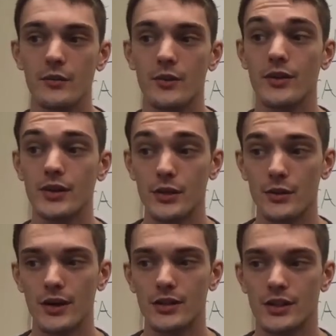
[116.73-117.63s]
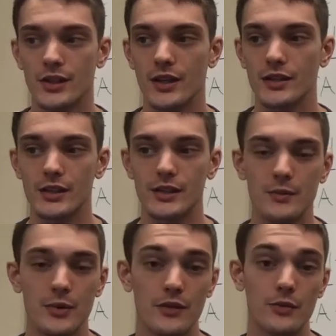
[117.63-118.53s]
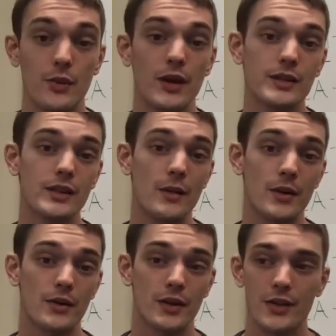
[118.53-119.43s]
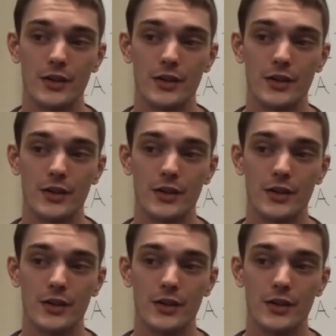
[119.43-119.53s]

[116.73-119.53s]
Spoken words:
while the UAG is an example of 1 stop codon.